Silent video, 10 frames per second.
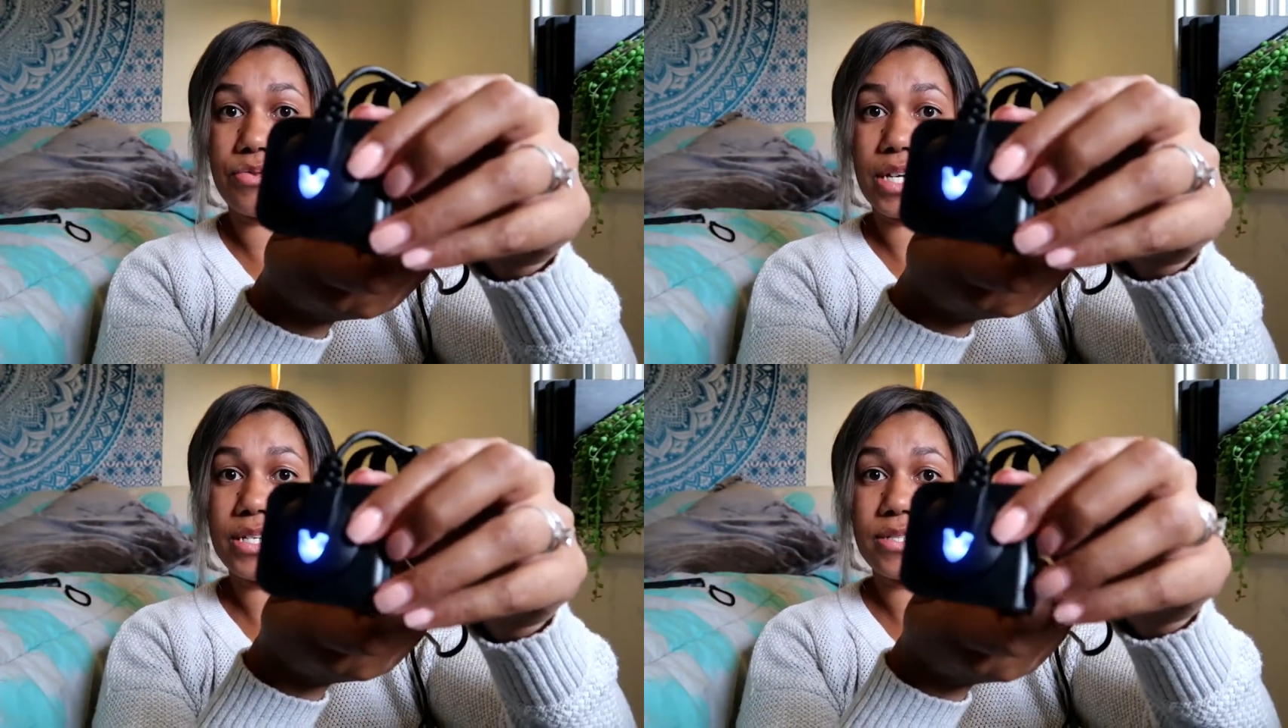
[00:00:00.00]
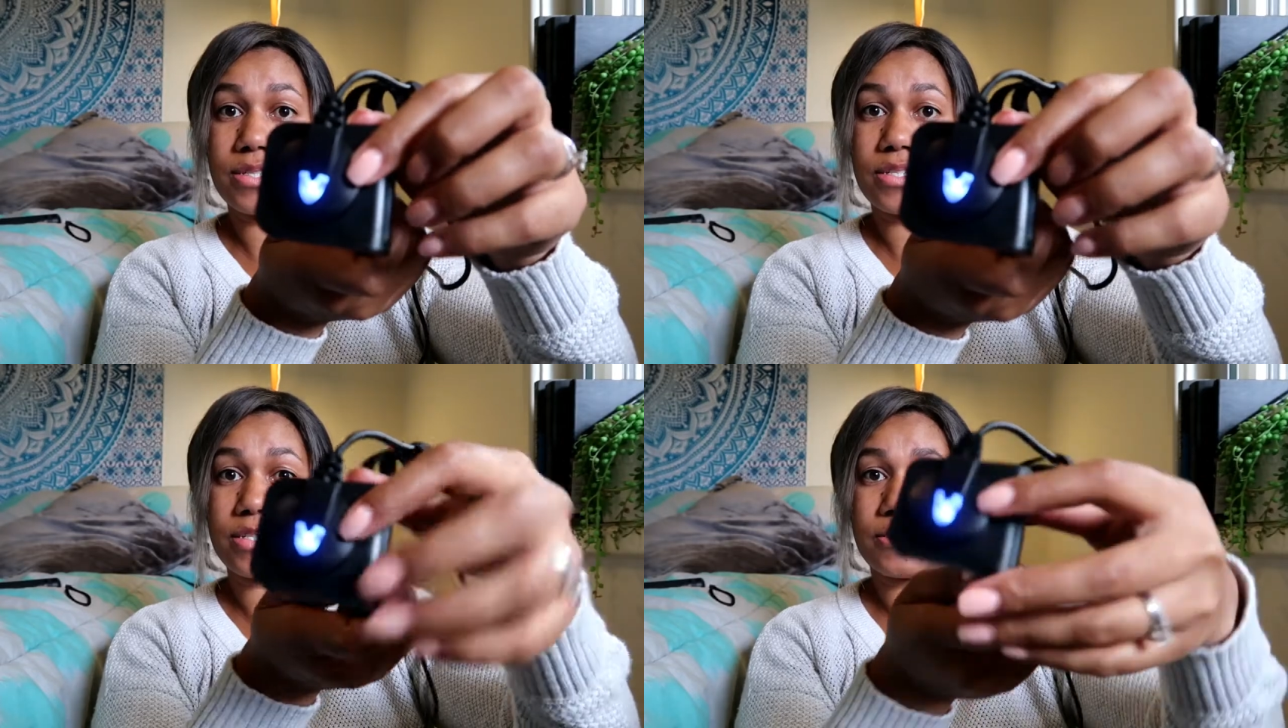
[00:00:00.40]

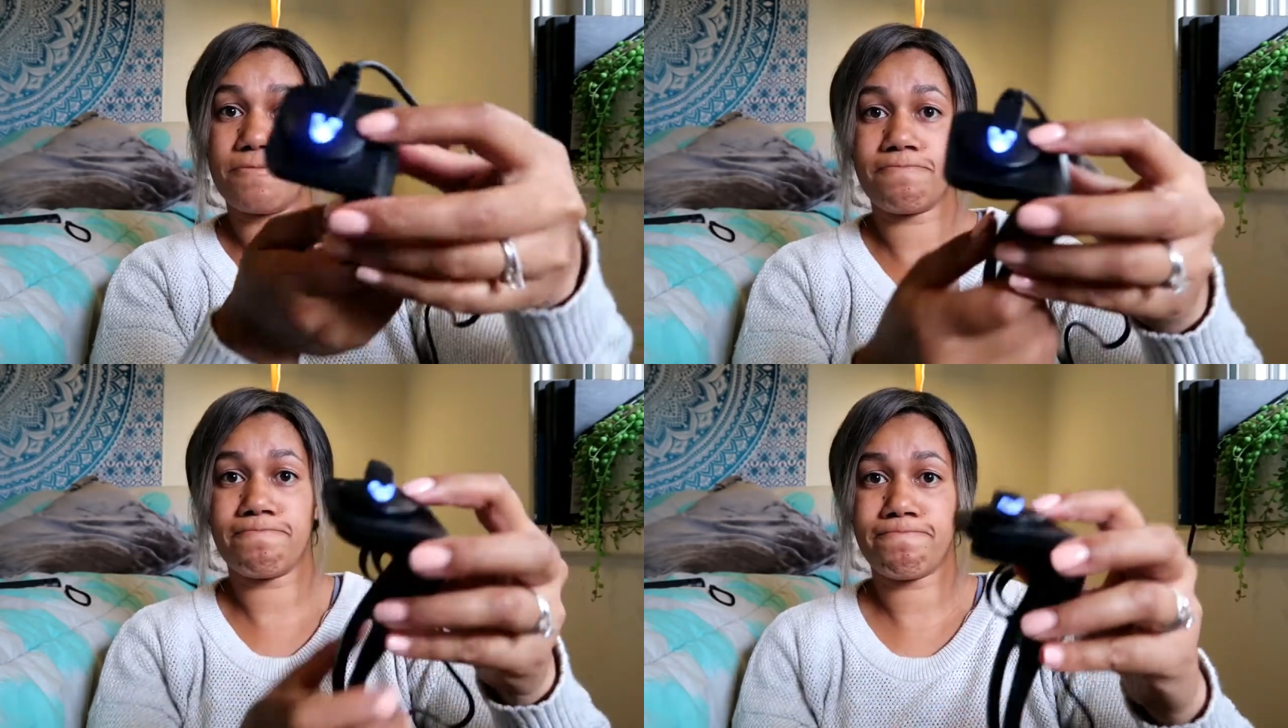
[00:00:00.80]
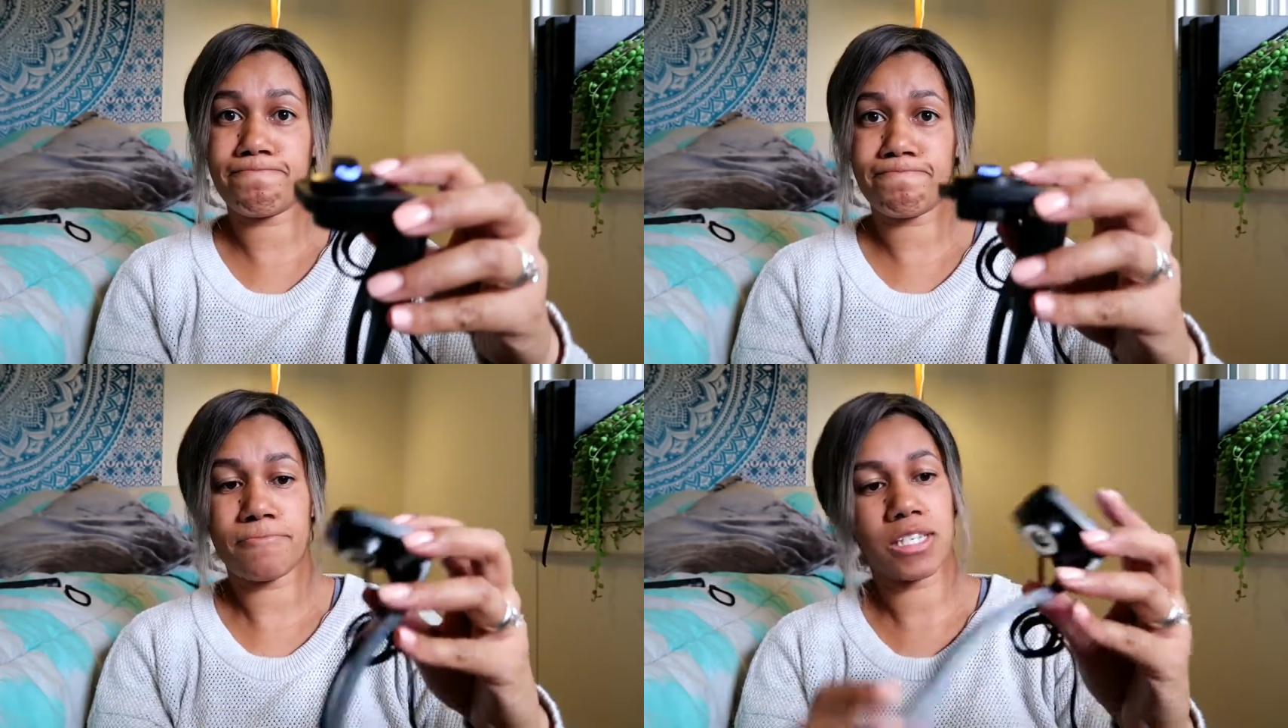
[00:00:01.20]
rest.
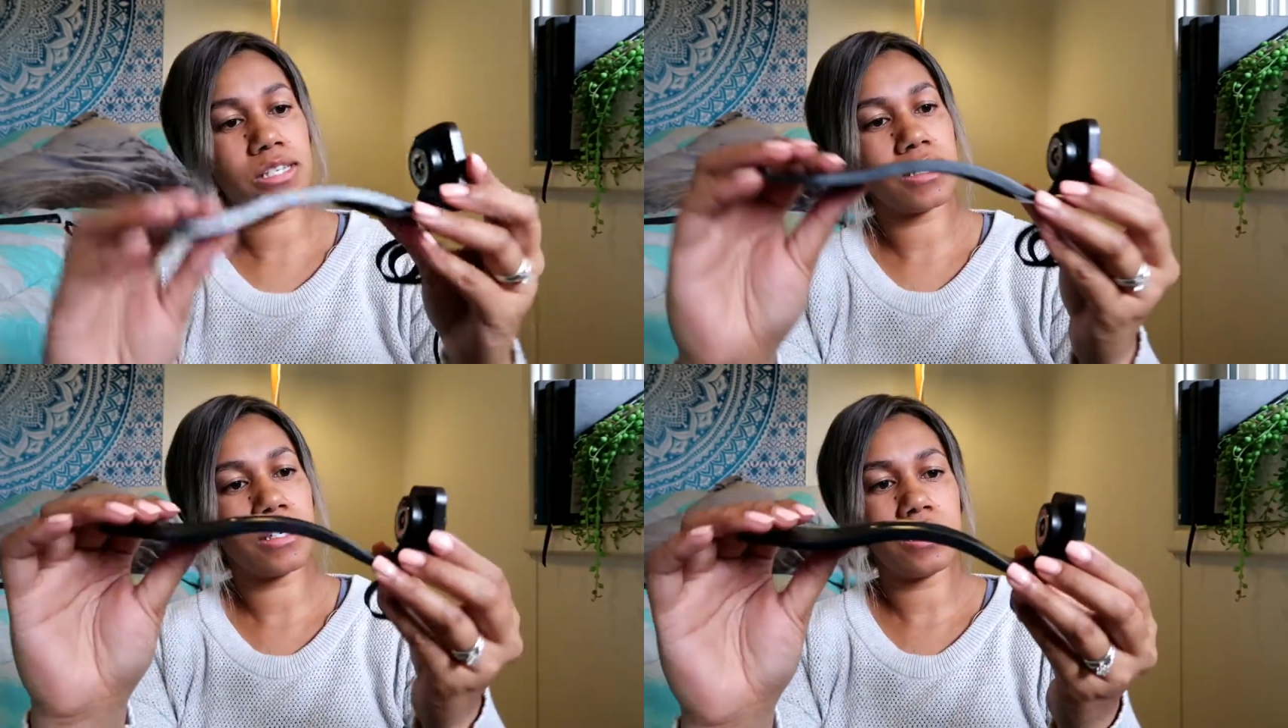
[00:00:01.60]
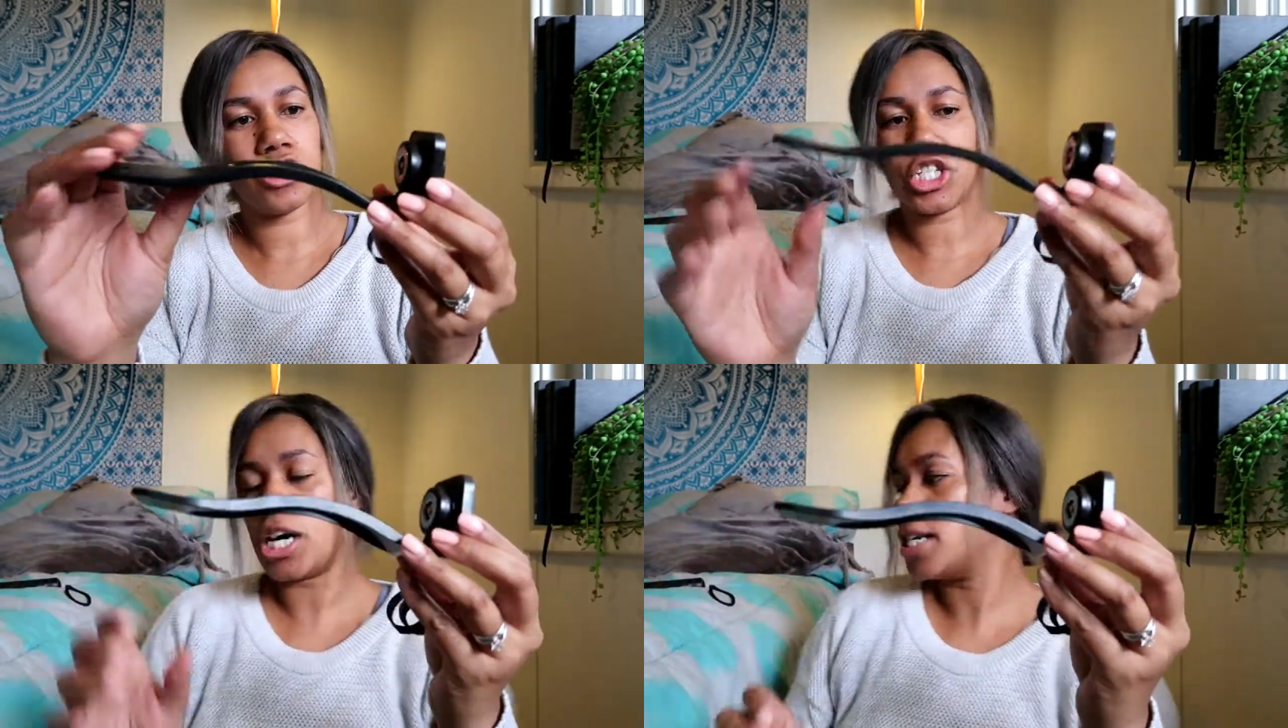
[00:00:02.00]

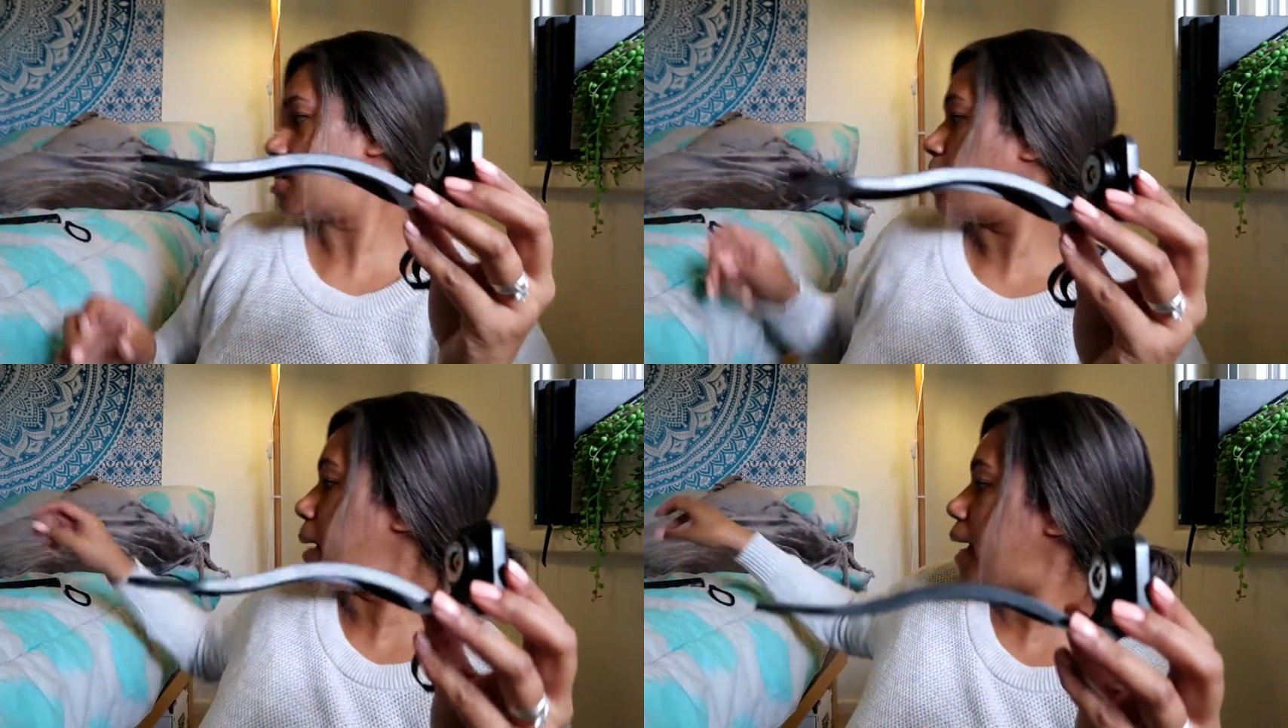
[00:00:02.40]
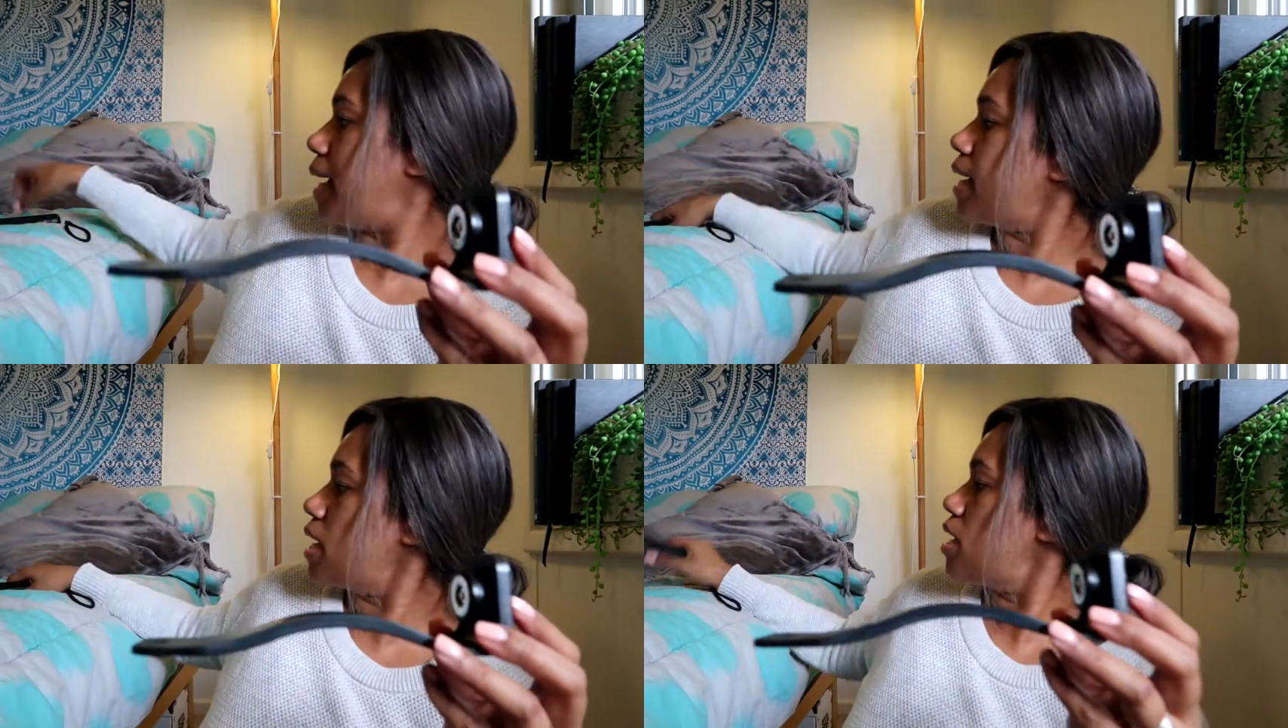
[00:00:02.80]
Charging
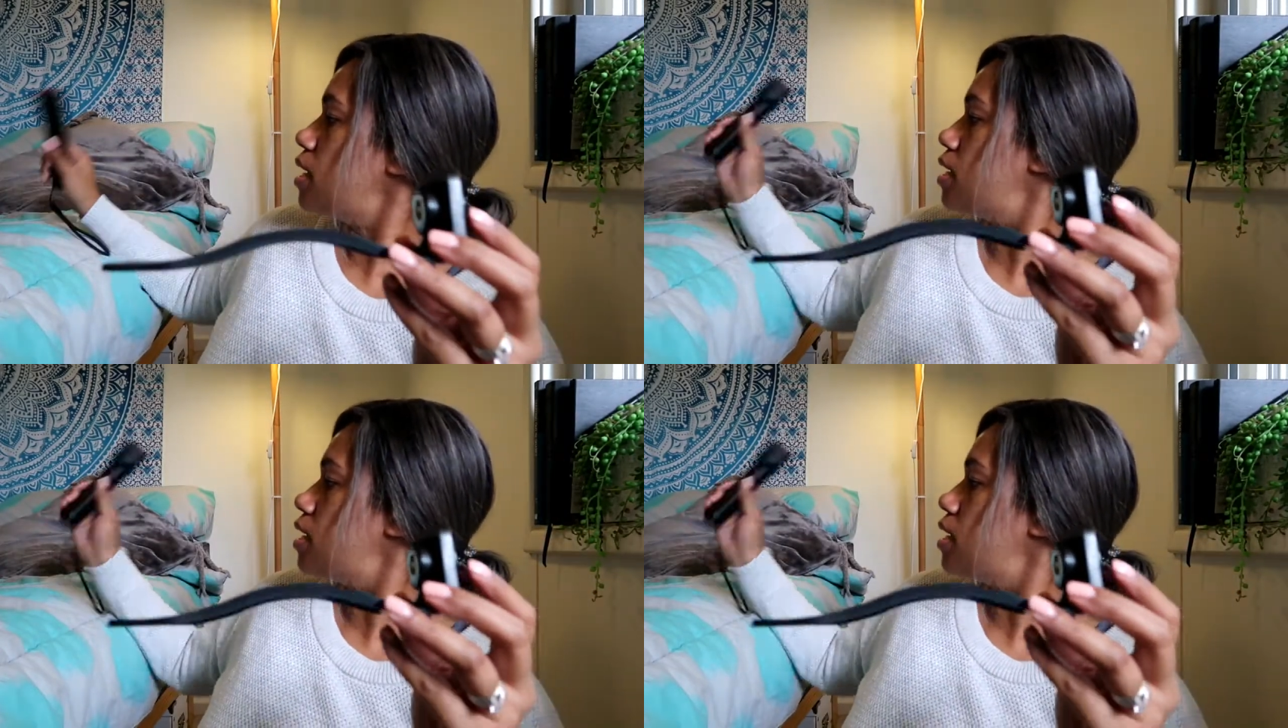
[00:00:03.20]
bay.